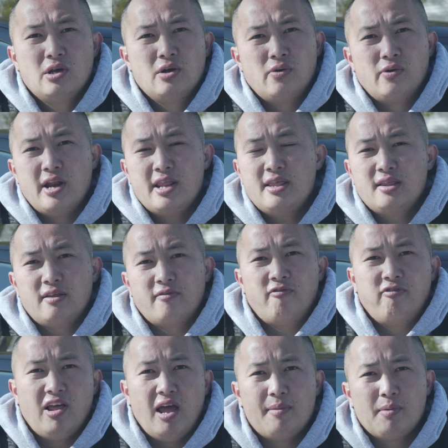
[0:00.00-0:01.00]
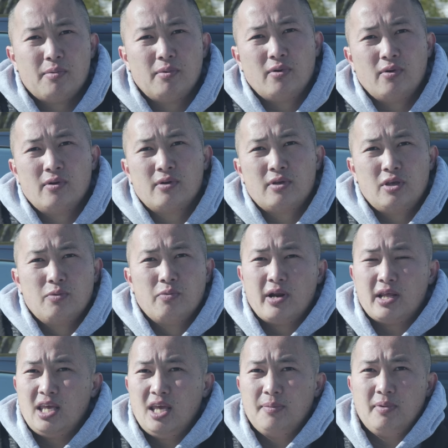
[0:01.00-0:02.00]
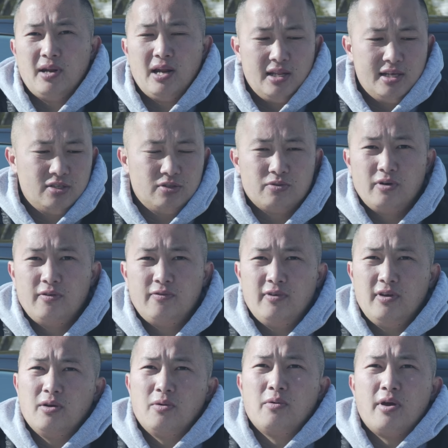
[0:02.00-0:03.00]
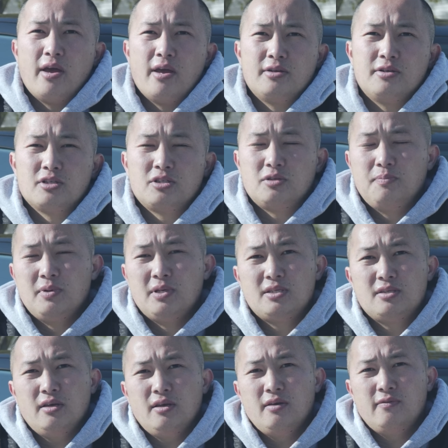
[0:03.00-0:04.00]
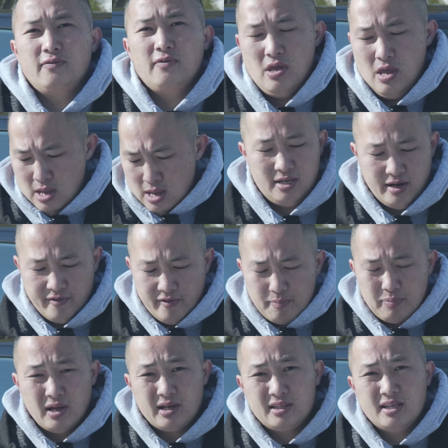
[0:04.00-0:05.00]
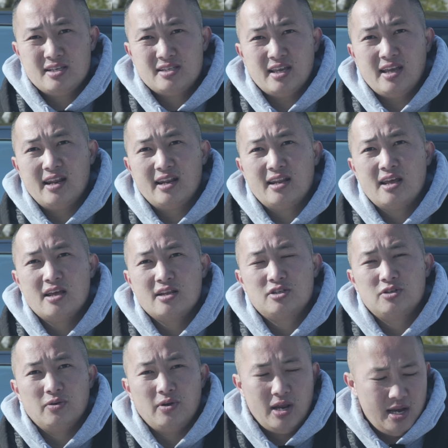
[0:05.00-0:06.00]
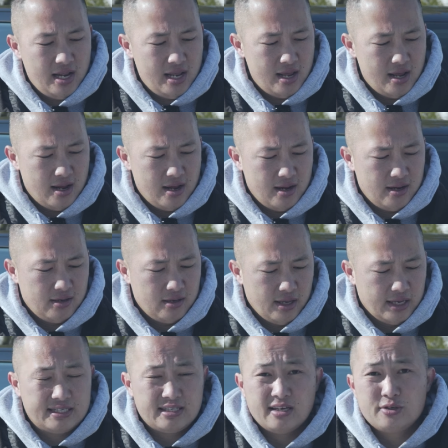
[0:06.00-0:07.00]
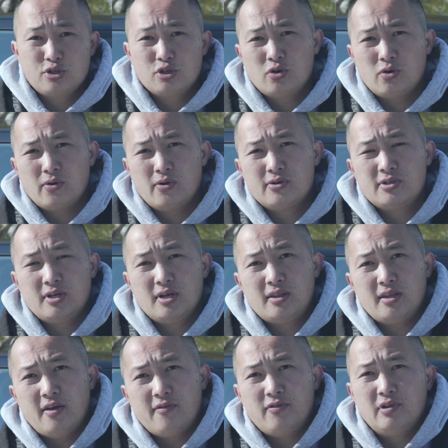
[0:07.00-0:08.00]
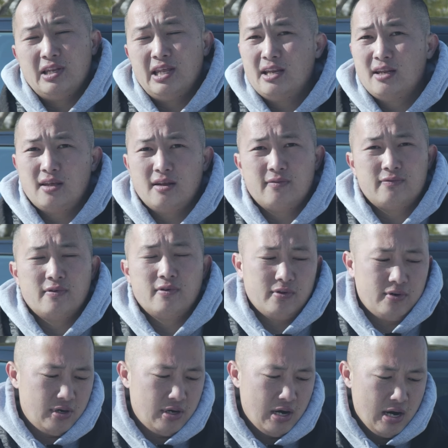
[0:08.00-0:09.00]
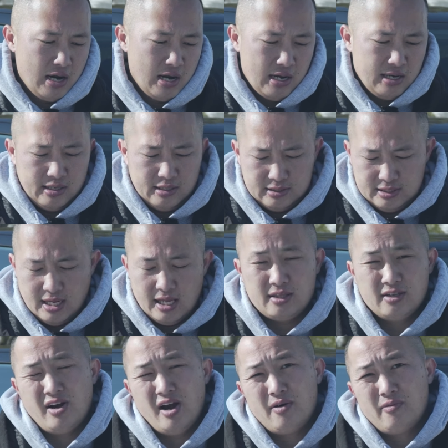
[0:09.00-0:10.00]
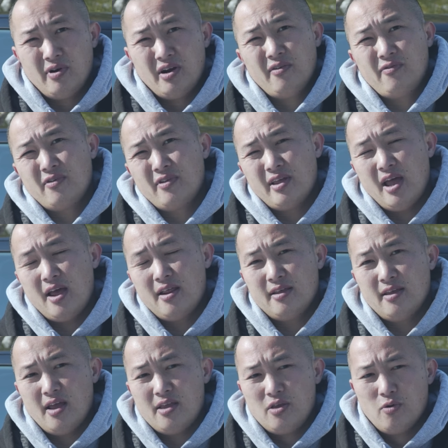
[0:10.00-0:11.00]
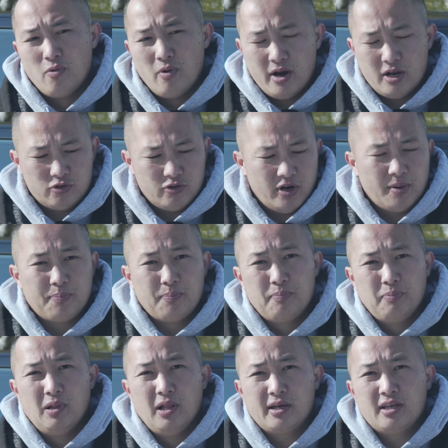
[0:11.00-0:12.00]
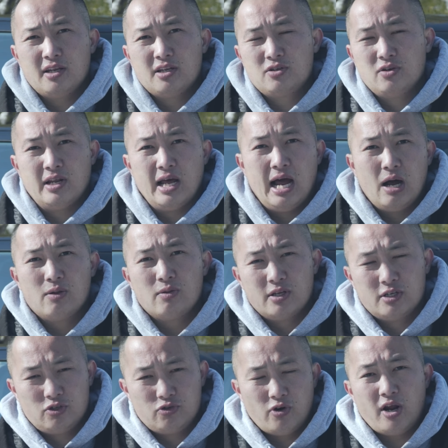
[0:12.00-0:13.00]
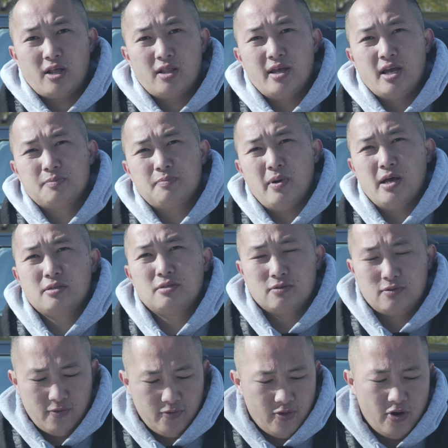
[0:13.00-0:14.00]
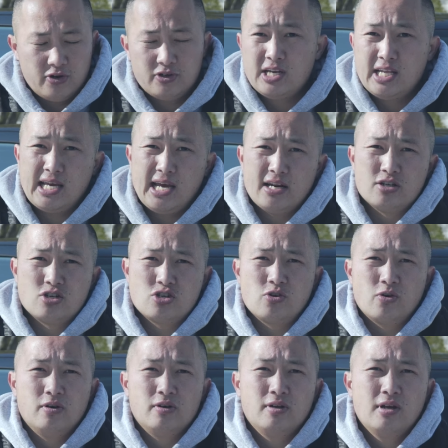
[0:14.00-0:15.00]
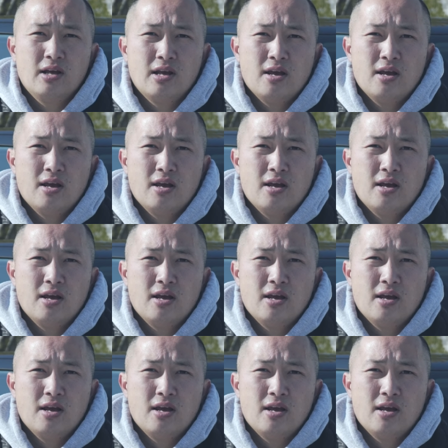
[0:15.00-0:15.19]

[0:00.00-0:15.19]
or anything flammable. You want to keep it at least 3 feet away just to be safe. Never plug these in to any extension cords or anything like that if you need to get further. Is that they're not ready for that. You want to try to plug it into an outlet directly as possible, so if there's any kind of short,